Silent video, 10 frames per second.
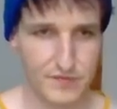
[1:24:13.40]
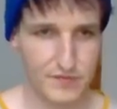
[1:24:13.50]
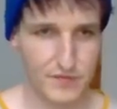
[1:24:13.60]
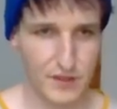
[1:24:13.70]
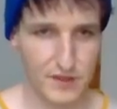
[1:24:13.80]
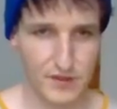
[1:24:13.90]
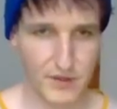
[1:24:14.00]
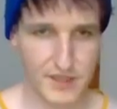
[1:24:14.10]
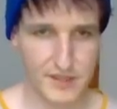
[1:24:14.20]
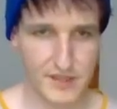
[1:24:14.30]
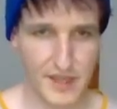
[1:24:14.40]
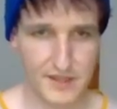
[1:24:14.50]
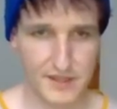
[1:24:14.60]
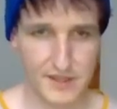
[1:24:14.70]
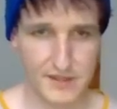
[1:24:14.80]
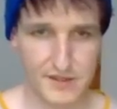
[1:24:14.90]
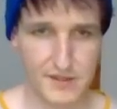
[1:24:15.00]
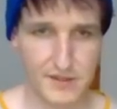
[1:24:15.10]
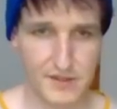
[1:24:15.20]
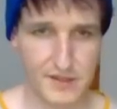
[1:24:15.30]
not US Texas,
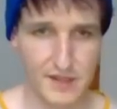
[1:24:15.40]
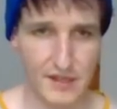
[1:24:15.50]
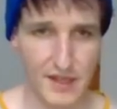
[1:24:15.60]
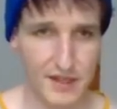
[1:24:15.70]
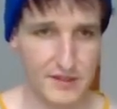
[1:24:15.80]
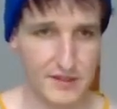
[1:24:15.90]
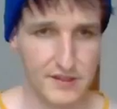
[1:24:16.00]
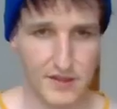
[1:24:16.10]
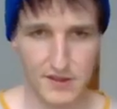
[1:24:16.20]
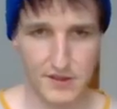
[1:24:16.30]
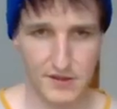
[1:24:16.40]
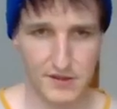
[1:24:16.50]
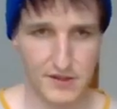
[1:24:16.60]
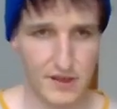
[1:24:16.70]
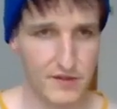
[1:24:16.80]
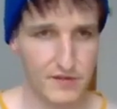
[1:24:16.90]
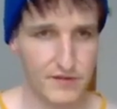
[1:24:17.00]
tax stuff.